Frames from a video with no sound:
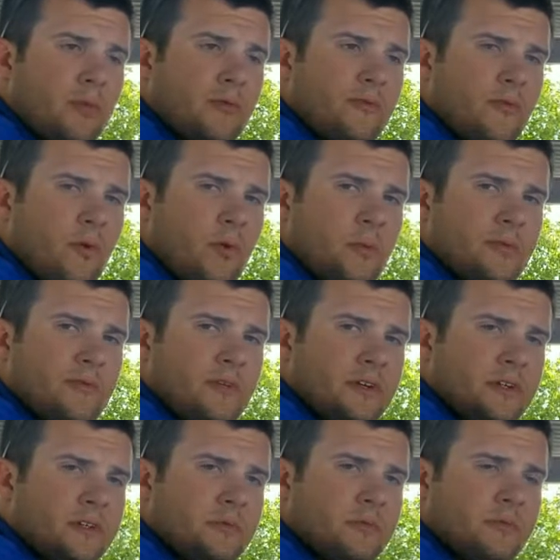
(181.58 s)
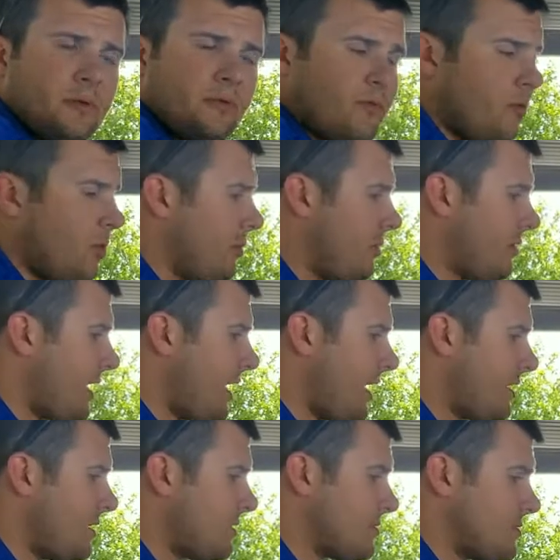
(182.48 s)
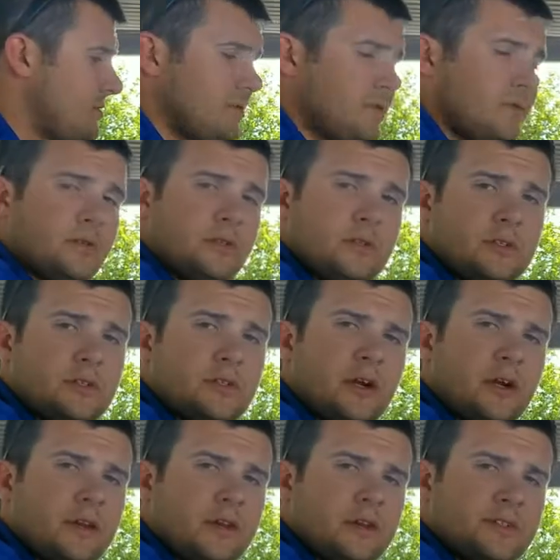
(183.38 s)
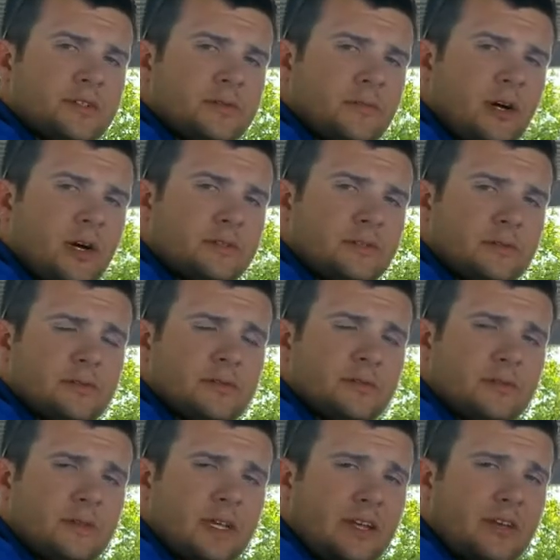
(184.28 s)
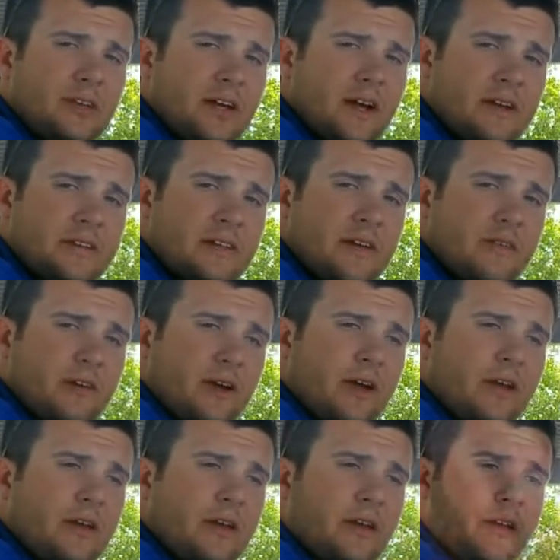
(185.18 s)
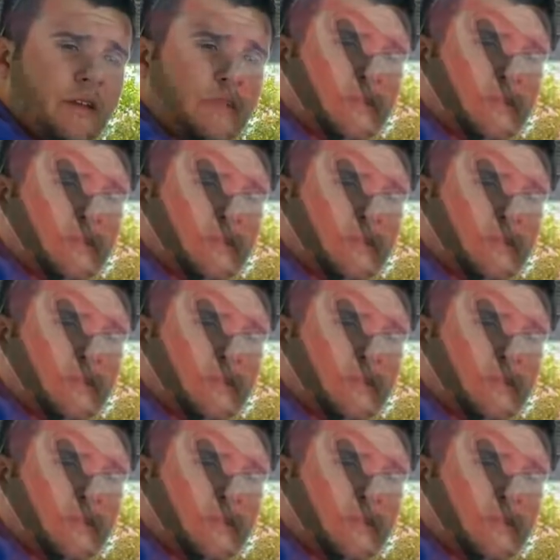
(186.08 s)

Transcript: perform efficient, perform with Ag Diesel Solutions Truck Edition models. Thank you guys. Have a great day.